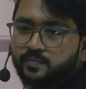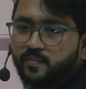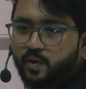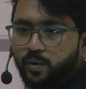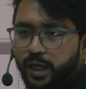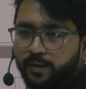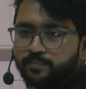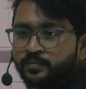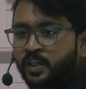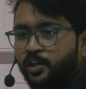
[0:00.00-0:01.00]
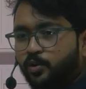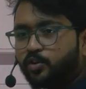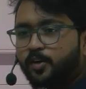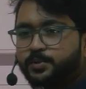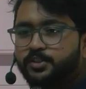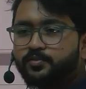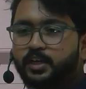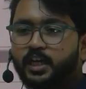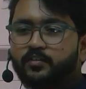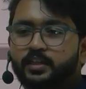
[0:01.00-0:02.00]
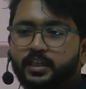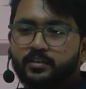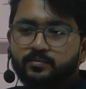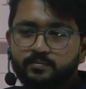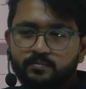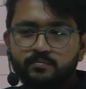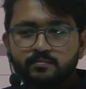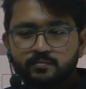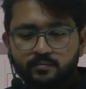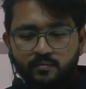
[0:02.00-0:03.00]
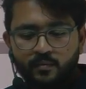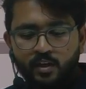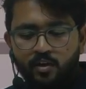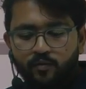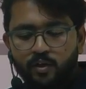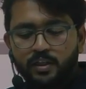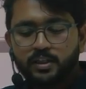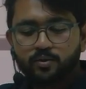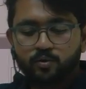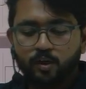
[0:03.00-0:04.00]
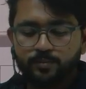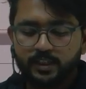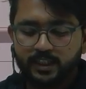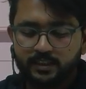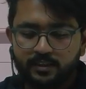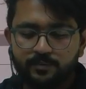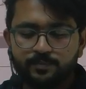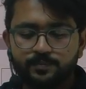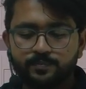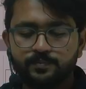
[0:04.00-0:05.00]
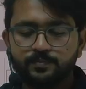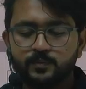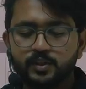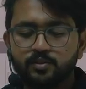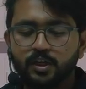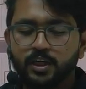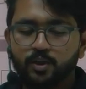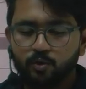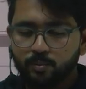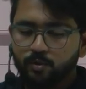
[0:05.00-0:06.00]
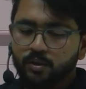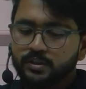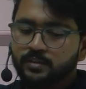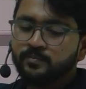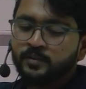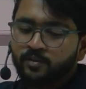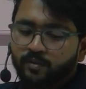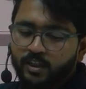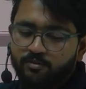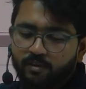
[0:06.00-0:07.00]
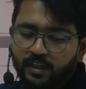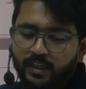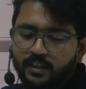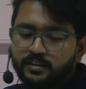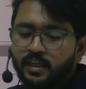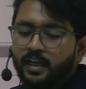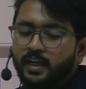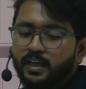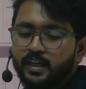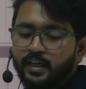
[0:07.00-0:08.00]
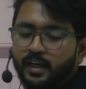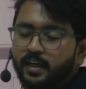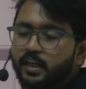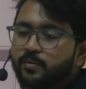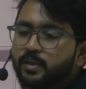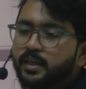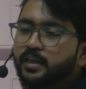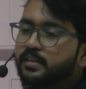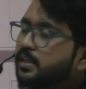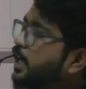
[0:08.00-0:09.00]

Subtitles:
Okay, 2 options we have in it. What are the 2 objects? Sorry, 2 modes. First one is create table in design